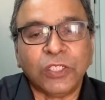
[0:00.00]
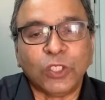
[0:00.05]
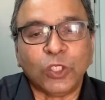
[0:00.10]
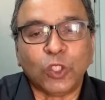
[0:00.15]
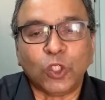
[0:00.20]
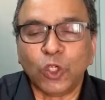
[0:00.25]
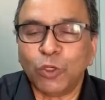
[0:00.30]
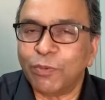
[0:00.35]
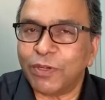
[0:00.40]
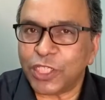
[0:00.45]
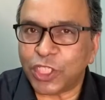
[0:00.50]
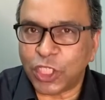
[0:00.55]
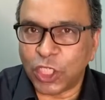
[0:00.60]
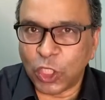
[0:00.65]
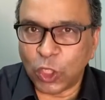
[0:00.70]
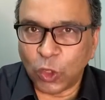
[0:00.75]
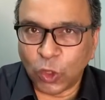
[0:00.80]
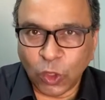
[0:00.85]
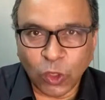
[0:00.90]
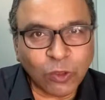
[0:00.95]
Too much
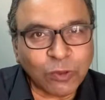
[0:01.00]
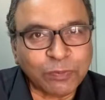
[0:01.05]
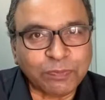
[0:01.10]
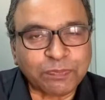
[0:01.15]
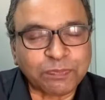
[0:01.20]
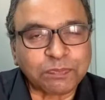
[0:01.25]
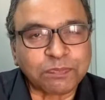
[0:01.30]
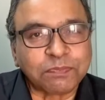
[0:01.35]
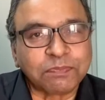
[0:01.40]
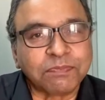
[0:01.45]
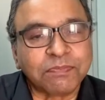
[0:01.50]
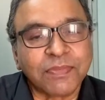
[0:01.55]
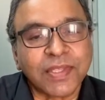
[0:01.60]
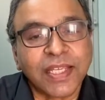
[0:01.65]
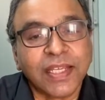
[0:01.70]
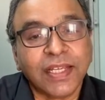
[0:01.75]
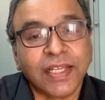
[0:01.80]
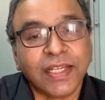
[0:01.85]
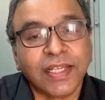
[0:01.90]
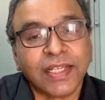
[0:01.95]
ego
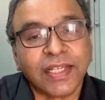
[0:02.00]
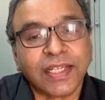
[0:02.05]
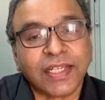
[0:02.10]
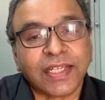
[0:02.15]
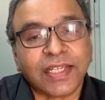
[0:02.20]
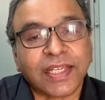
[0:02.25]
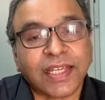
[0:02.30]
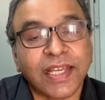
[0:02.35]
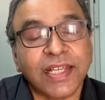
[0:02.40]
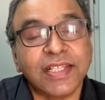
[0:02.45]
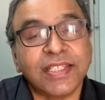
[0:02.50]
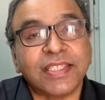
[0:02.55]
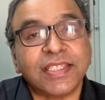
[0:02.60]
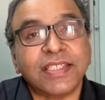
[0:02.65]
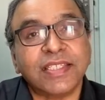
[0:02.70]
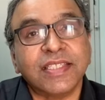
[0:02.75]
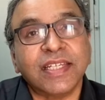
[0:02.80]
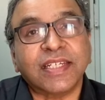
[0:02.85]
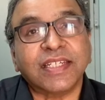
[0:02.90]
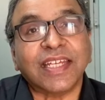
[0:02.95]
kills
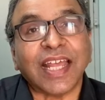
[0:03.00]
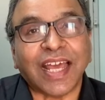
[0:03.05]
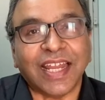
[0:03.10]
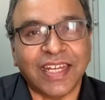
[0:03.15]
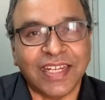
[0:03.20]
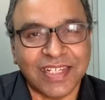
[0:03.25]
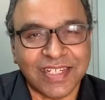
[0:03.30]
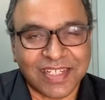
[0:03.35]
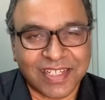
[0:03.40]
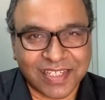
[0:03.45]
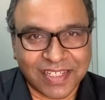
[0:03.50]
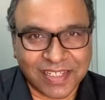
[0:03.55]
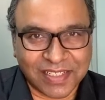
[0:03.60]
the talent.